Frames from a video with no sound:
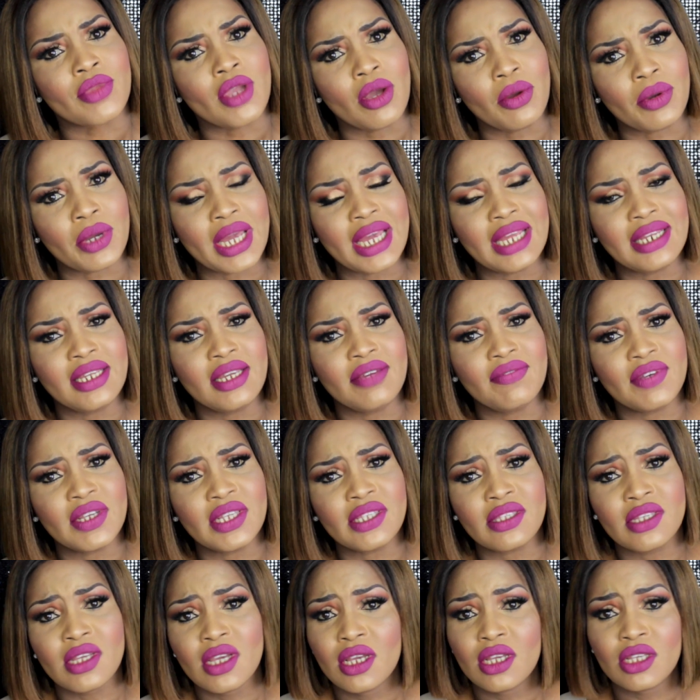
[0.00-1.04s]
Okay,
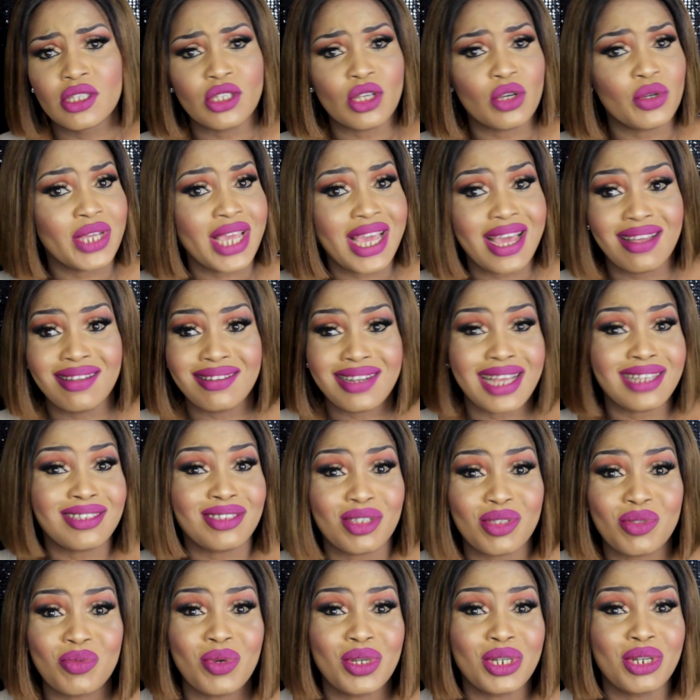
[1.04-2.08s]
divas? So yeah, that's
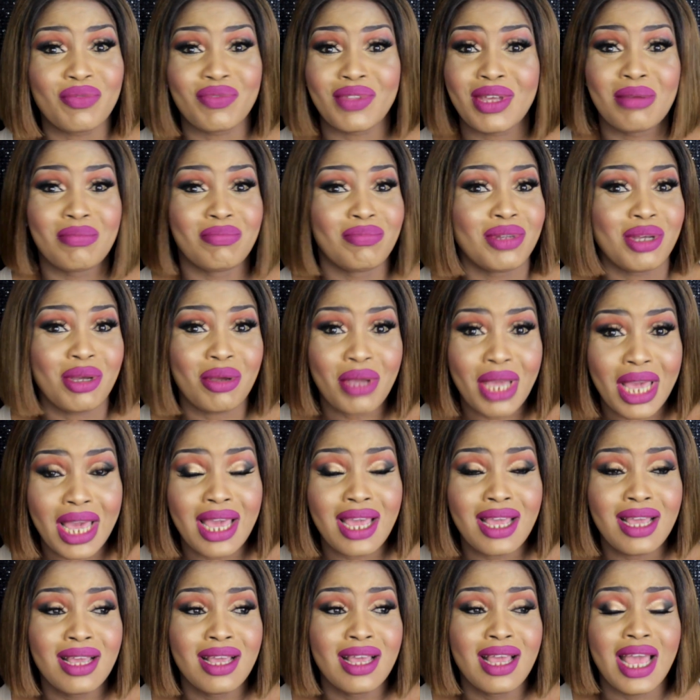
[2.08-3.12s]
just one of them,
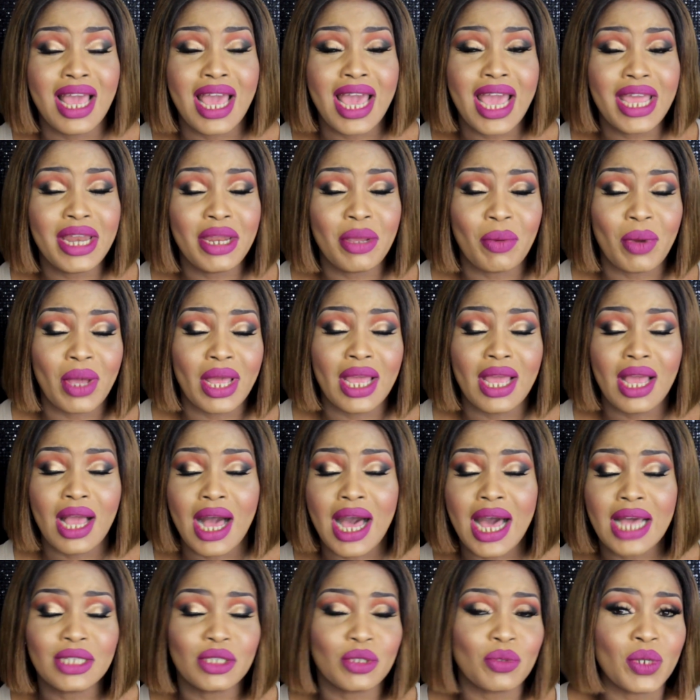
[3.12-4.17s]
okay? Anyway,
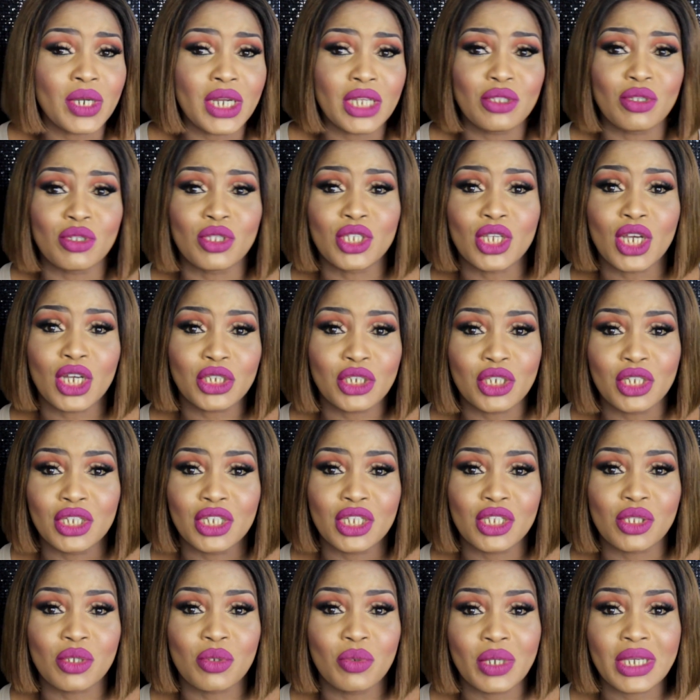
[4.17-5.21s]
I just wanted to touch on
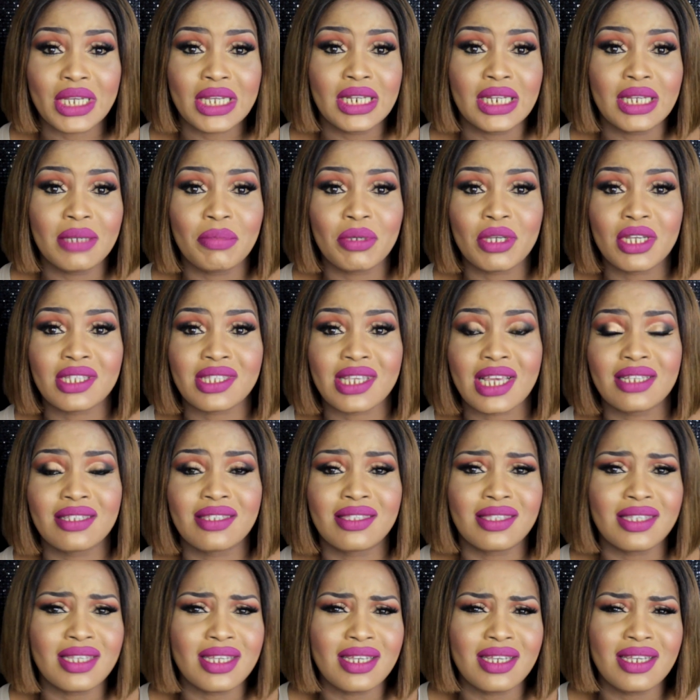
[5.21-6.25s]
this quickly because I
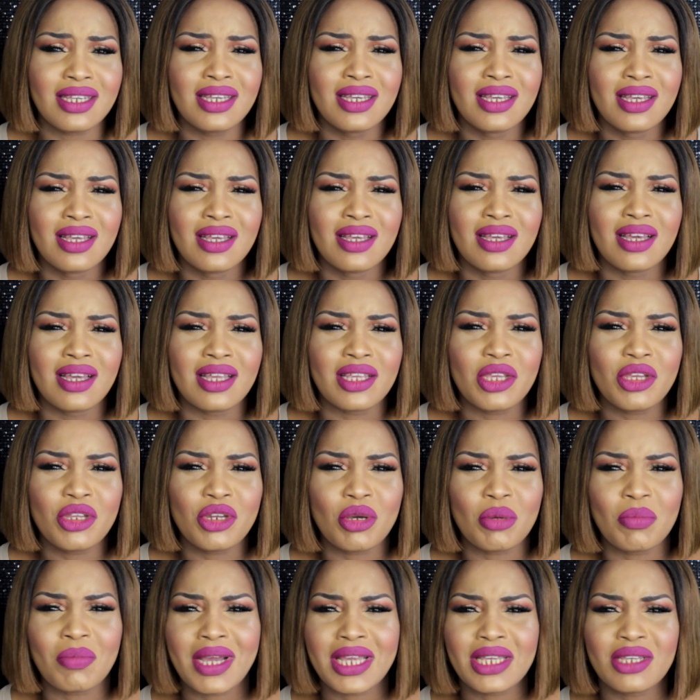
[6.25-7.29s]
see, you
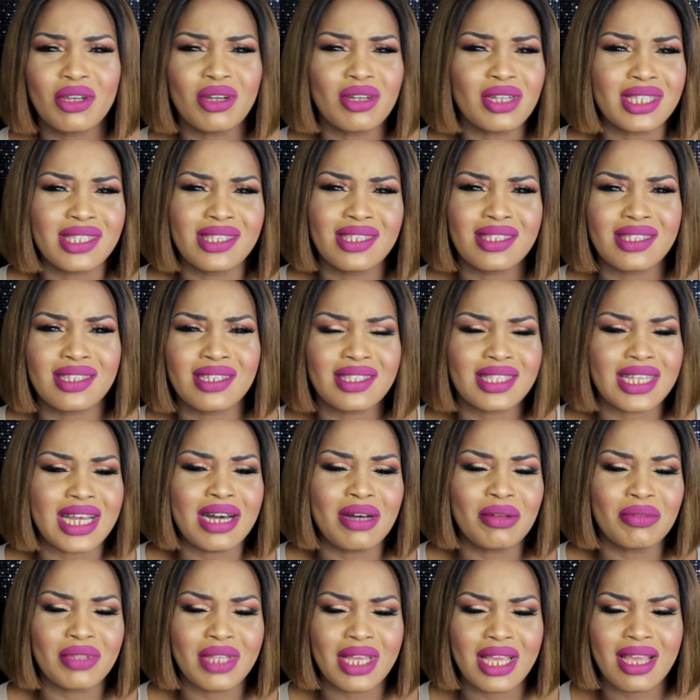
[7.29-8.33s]
know, my young sisters
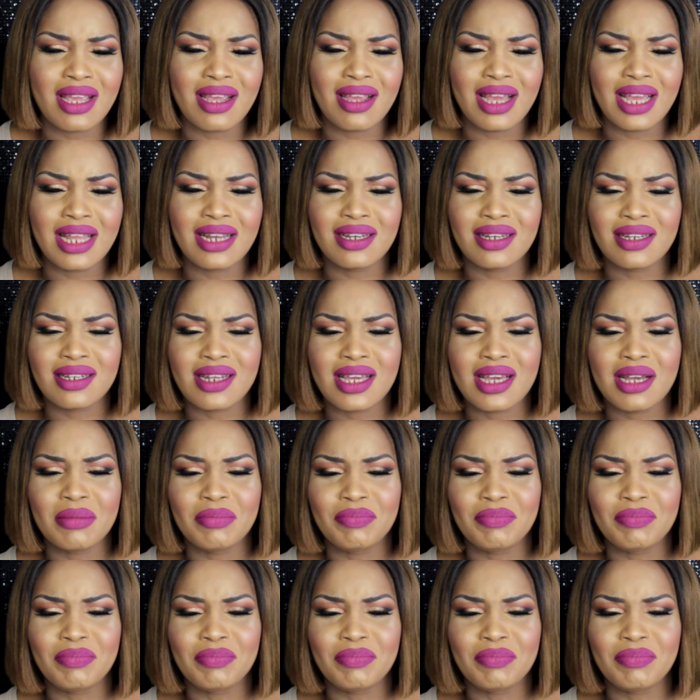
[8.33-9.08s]
out there, and